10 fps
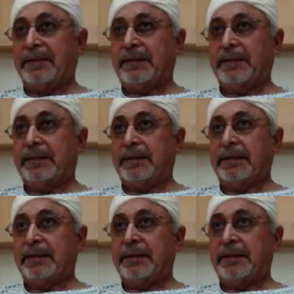
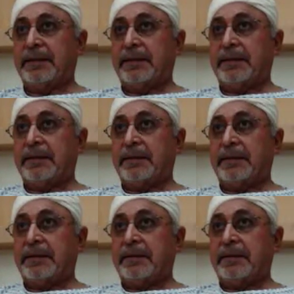Nobody speaks.